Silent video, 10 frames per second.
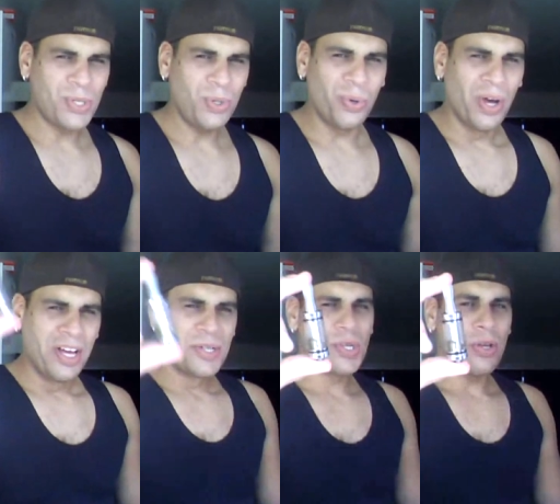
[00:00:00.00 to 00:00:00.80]
two.
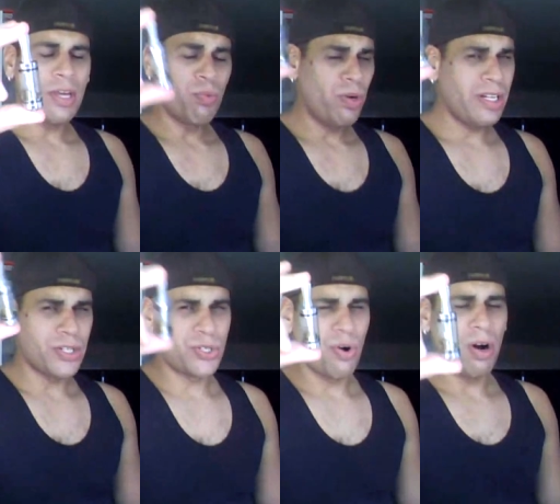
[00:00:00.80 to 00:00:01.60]
So they're
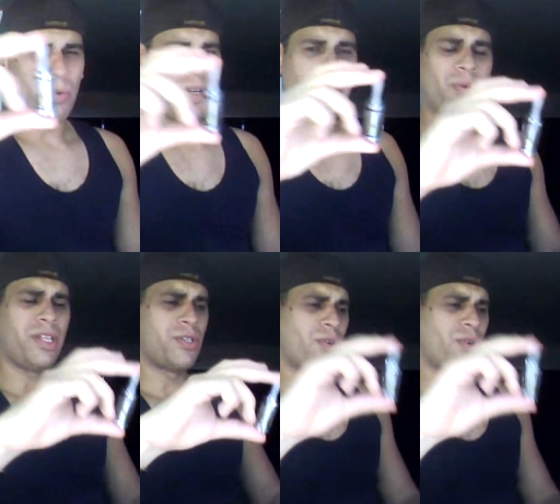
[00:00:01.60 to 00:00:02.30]
really strong, really, really